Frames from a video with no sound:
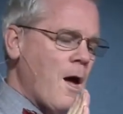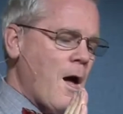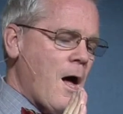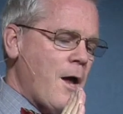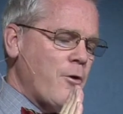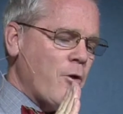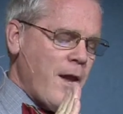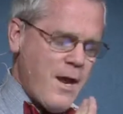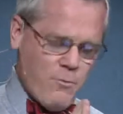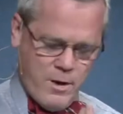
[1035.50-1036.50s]
under
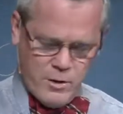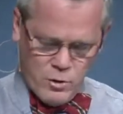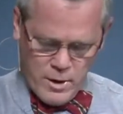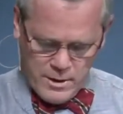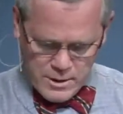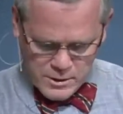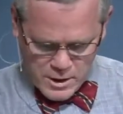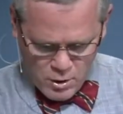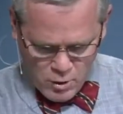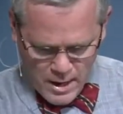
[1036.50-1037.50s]
Henry during this
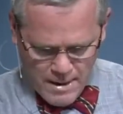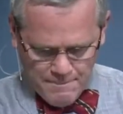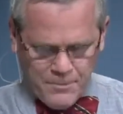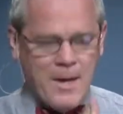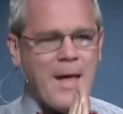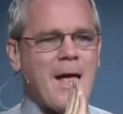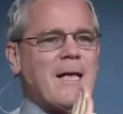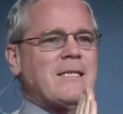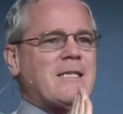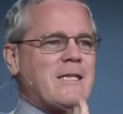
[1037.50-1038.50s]
era,
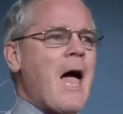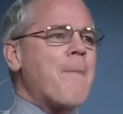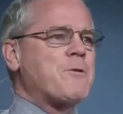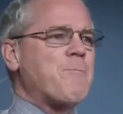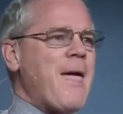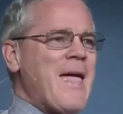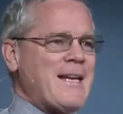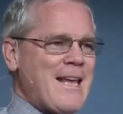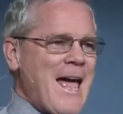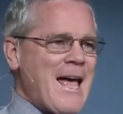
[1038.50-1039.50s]
stops
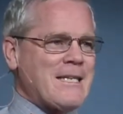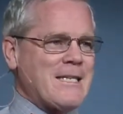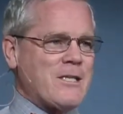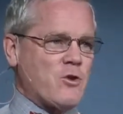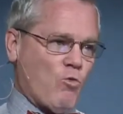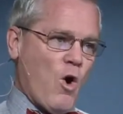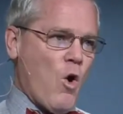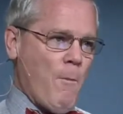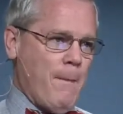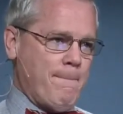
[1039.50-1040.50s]
paying taxes to
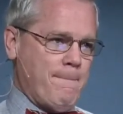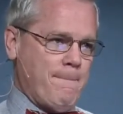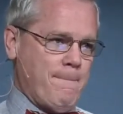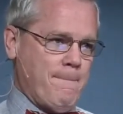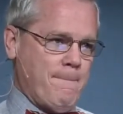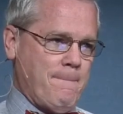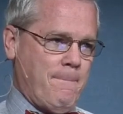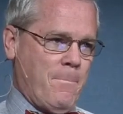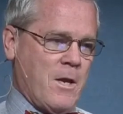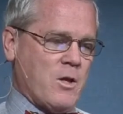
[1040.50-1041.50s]
Rome.
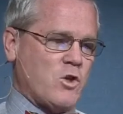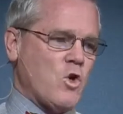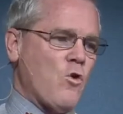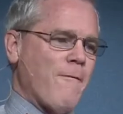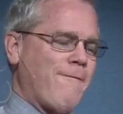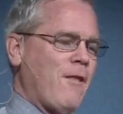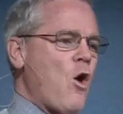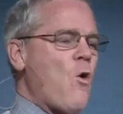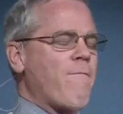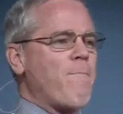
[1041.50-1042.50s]
So the
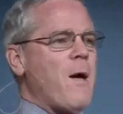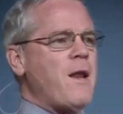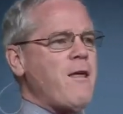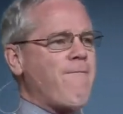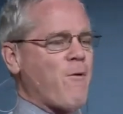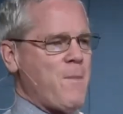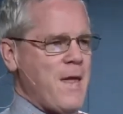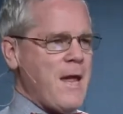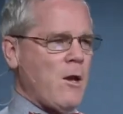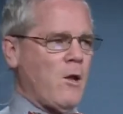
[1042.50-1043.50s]
flow of money from
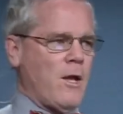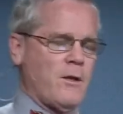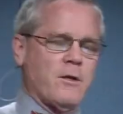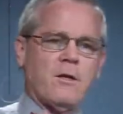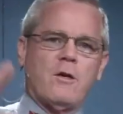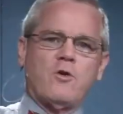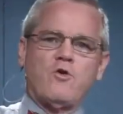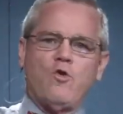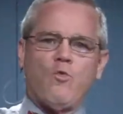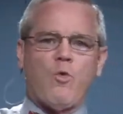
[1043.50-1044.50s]
England
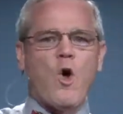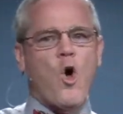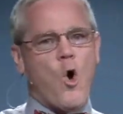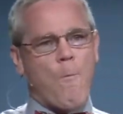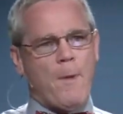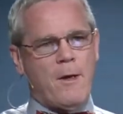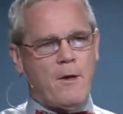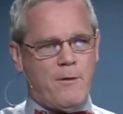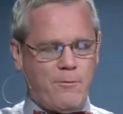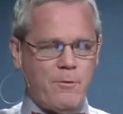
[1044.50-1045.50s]
to Rome
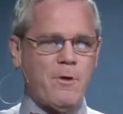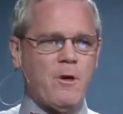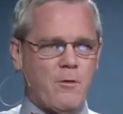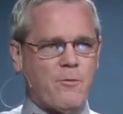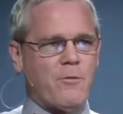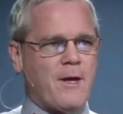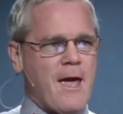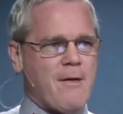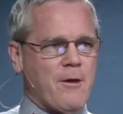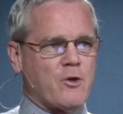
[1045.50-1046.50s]
through the
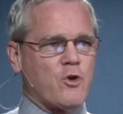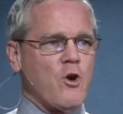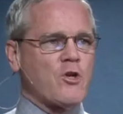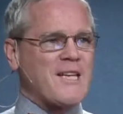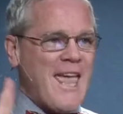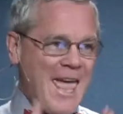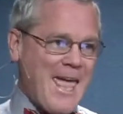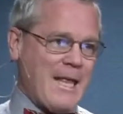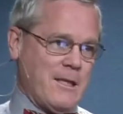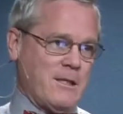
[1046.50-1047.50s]
Catholic Church
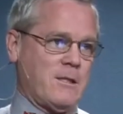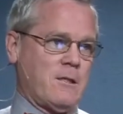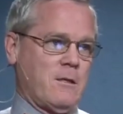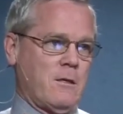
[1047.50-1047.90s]
ends.